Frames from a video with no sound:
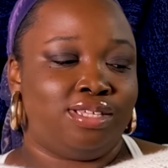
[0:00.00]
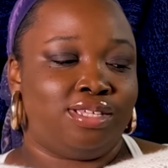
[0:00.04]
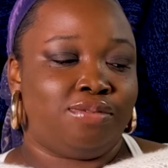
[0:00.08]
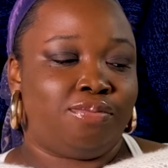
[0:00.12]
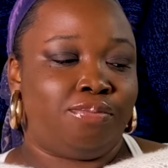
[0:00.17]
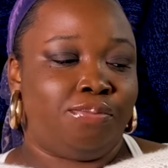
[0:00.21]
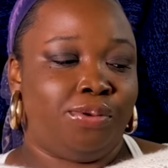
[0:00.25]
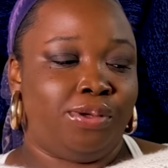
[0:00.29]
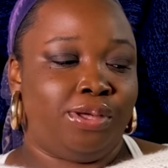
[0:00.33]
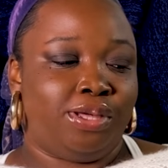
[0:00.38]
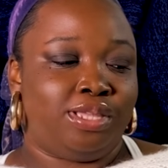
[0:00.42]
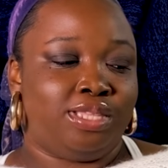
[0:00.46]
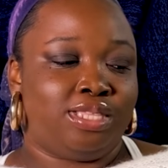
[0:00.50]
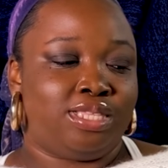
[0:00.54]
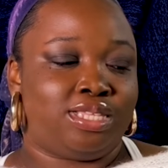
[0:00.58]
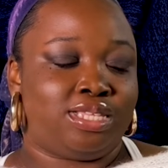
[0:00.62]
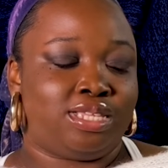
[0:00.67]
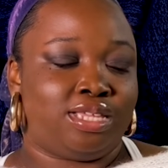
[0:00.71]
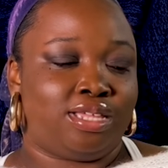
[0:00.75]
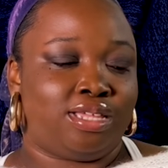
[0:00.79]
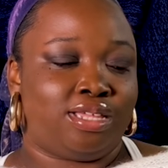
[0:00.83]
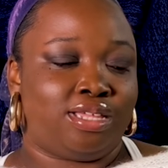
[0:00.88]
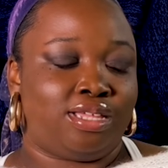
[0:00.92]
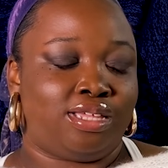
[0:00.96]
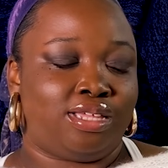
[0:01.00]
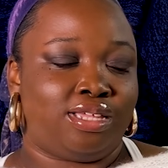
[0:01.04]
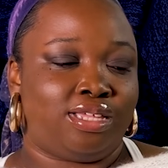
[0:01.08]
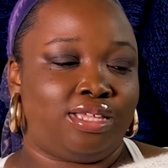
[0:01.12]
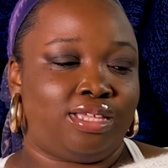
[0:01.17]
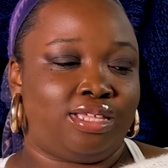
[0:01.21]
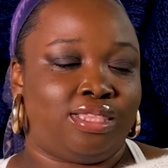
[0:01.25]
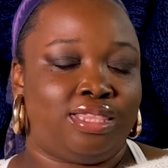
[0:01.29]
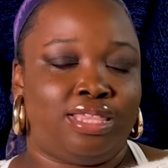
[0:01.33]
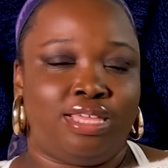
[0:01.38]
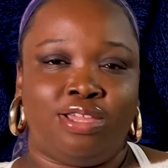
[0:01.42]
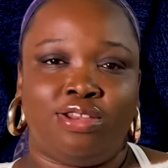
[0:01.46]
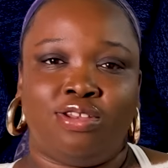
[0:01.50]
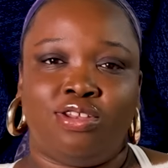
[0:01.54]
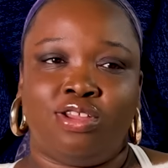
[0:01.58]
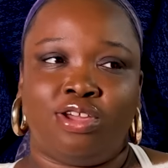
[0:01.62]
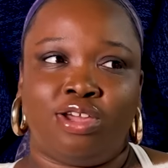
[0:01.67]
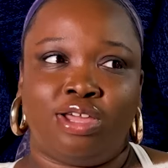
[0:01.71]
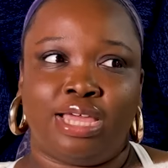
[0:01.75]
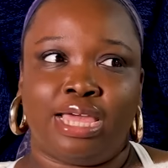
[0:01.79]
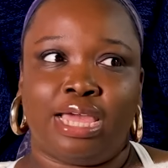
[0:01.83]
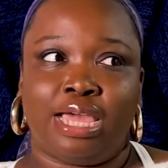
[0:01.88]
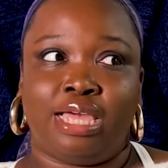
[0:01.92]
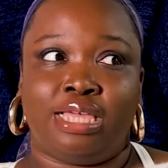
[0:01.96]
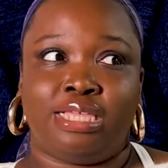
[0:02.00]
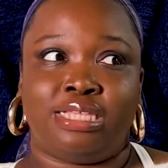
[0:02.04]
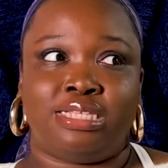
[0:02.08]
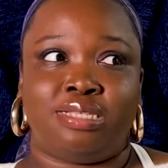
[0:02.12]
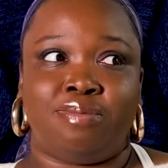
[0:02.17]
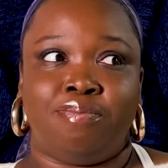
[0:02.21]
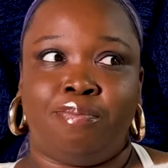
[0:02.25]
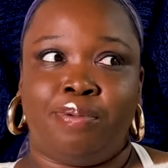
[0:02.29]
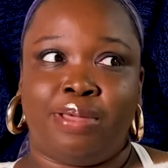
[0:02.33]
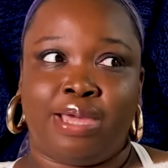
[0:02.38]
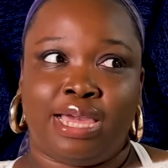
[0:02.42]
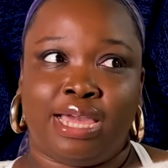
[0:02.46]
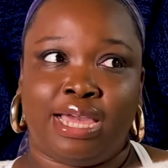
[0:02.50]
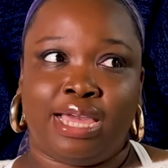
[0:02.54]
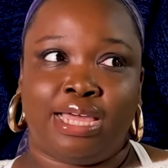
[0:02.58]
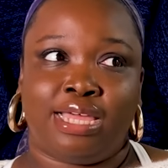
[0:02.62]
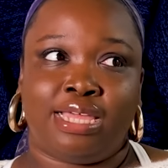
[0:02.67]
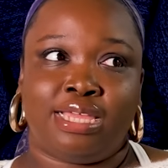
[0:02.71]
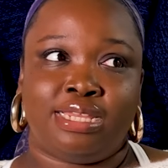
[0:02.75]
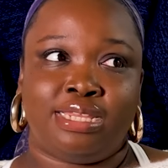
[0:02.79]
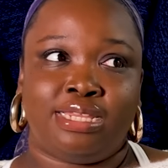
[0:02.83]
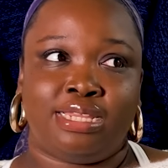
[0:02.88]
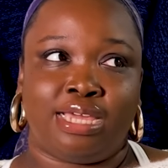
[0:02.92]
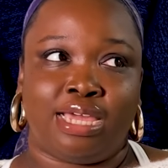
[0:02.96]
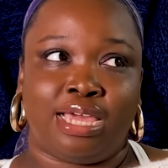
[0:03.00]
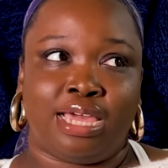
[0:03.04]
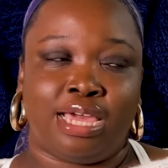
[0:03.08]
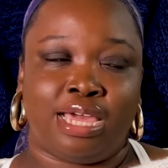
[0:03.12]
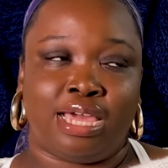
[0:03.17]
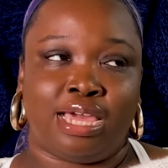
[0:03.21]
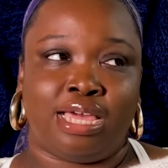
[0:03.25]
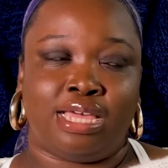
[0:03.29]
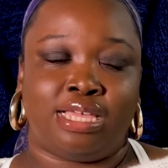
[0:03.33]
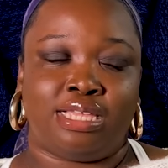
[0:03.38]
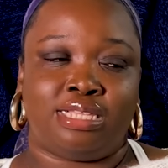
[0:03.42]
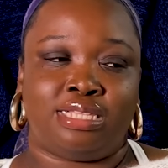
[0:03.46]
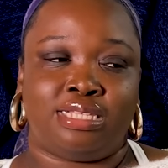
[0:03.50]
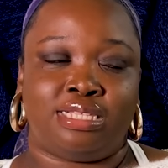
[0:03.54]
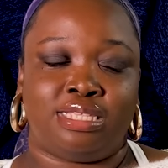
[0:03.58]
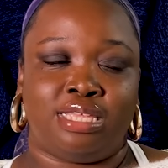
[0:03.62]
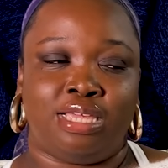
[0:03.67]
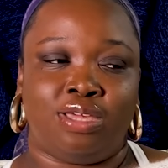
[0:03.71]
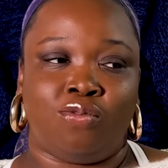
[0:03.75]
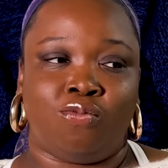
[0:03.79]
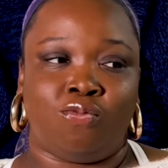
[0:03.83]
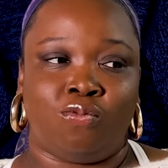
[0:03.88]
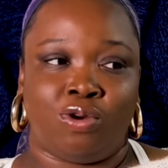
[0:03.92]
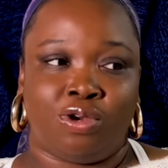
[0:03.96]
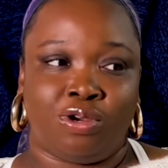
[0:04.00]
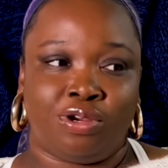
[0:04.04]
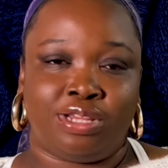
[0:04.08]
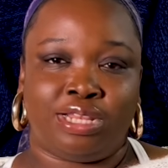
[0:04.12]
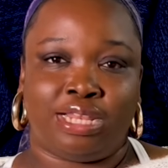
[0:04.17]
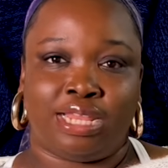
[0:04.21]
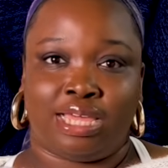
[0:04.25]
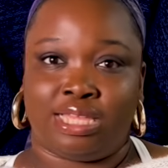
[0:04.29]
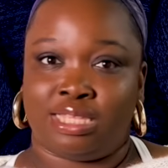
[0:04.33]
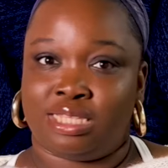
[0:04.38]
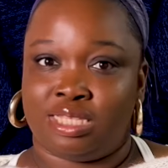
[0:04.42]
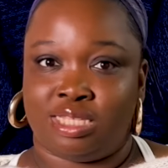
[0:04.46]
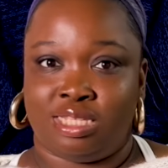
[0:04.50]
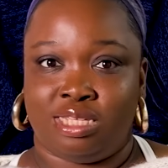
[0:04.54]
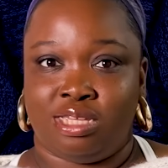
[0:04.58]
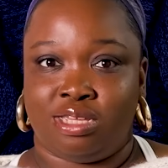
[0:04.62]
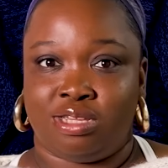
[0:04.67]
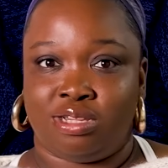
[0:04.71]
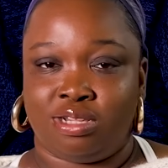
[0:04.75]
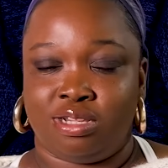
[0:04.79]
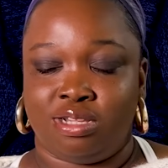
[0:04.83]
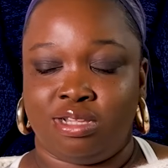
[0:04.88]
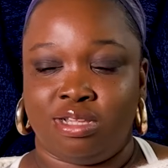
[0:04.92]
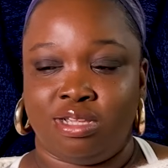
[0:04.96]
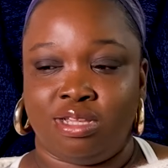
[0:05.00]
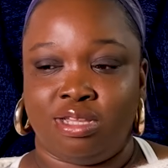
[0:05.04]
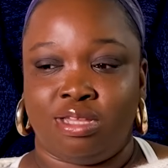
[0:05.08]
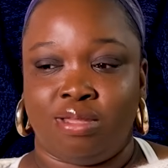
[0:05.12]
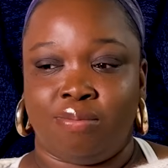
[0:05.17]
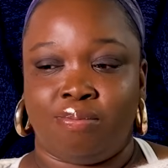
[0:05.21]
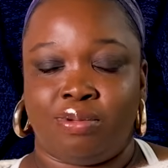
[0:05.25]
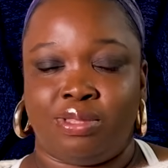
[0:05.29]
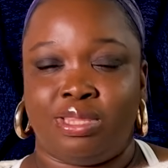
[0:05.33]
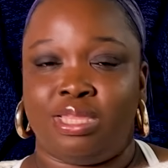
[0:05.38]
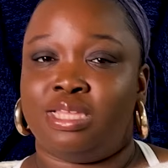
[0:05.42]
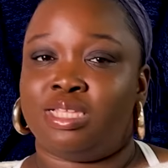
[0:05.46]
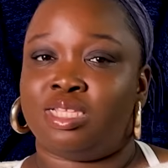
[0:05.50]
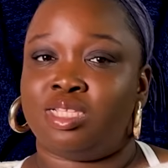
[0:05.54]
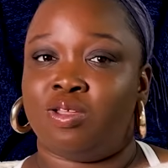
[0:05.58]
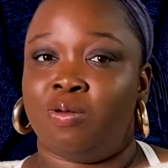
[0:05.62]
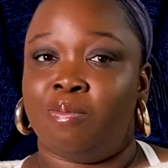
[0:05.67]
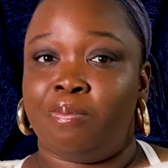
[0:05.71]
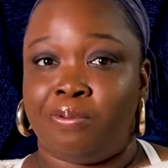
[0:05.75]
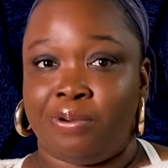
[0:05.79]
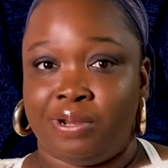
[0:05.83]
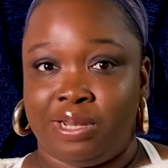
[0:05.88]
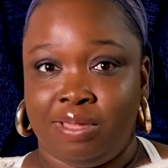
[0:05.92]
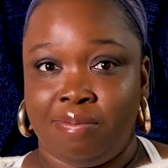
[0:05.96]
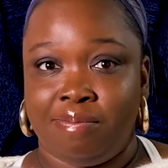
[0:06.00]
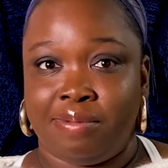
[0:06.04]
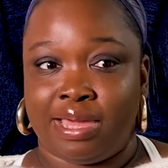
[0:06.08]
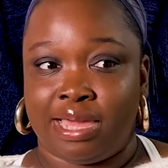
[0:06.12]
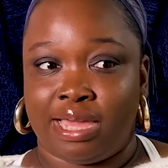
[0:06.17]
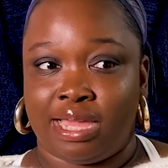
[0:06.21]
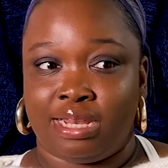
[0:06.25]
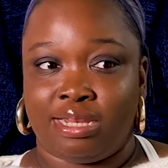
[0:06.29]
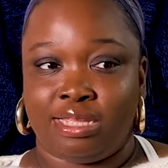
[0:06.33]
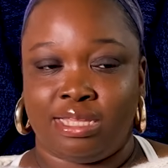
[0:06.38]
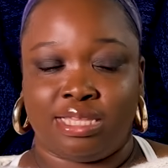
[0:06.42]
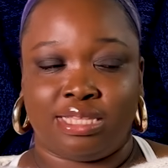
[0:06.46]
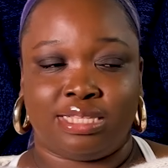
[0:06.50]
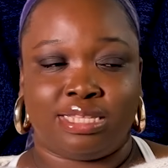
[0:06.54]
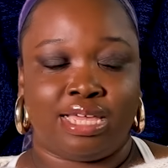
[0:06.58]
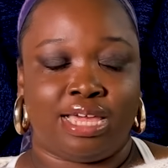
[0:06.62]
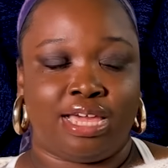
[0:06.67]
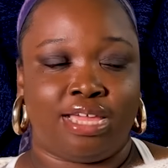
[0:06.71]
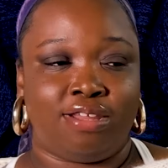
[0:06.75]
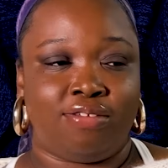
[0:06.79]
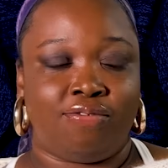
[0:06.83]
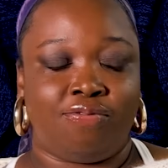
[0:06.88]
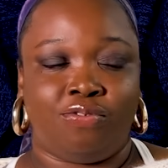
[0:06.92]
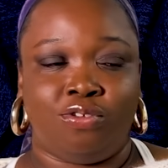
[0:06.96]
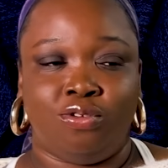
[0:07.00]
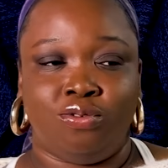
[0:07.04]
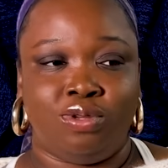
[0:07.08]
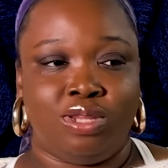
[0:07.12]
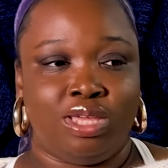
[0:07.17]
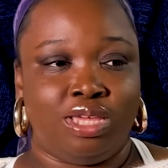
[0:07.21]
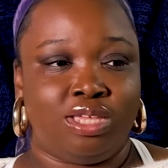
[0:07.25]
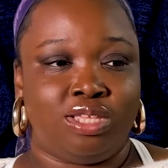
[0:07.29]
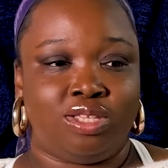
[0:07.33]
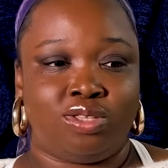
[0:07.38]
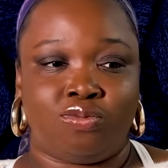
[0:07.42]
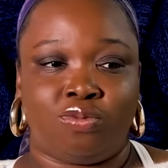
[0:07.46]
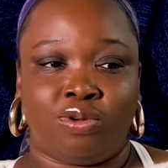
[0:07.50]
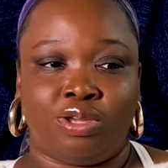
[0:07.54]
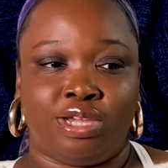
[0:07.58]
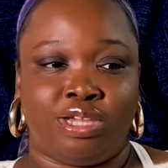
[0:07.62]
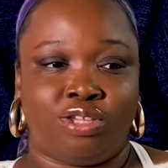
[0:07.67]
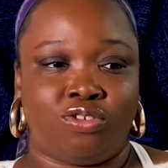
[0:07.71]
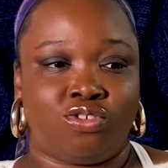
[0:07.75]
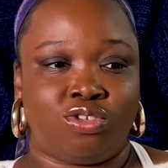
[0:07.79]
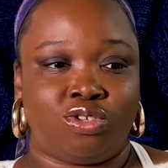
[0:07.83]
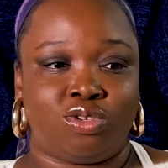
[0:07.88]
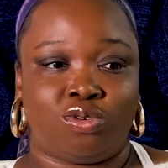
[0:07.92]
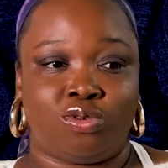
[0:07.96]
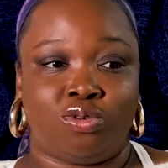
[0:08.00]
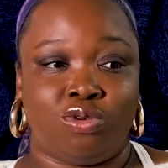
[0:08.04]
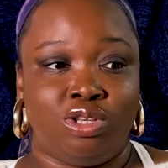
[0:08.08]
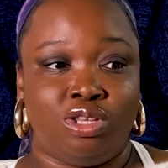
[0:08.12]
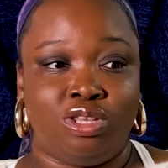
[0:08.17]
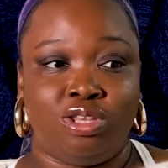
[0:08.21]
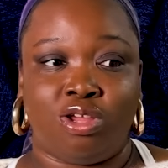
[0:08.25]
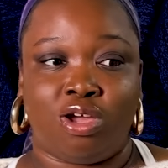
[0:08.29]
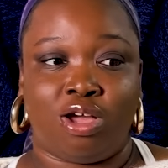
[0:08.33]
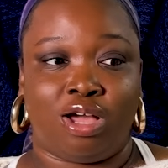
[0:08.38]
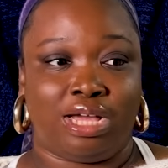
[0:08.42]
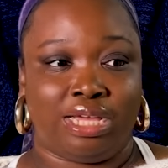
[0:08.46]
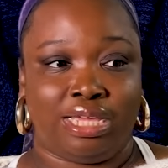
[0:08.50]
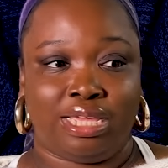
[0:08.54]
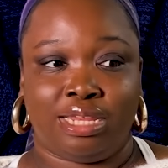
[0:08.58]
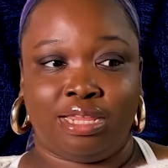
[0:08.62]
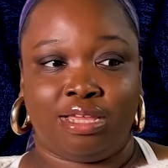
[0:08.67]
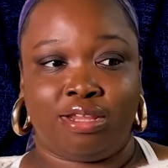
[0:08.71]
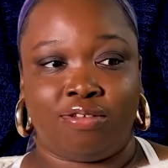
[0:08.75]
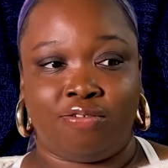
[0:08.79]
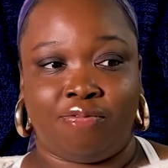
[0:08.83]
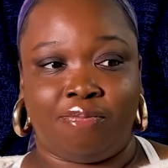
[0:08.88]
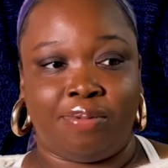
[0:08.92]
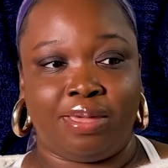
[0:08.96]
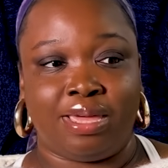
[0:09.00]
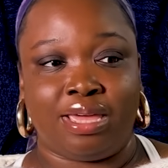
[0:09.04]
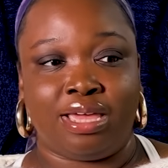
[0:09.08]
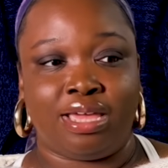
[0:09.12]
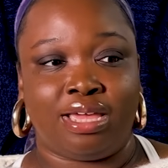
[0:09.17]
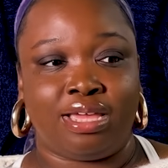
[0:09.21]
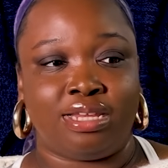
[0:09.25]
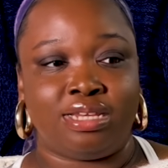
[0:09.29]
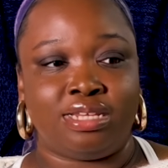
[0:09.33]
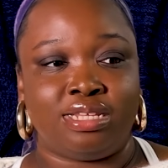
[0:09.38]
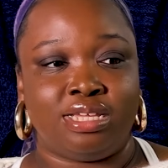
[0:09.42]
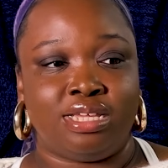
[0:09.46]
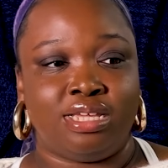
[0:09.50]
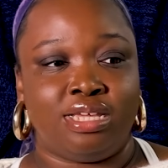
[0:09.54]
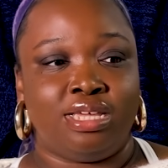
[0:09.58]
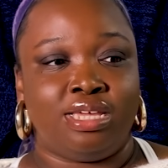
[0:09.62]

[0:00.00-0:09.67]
But they're not as bad as they were last year, but they're still pretty bad because I had a few days where I just could not get out of bed.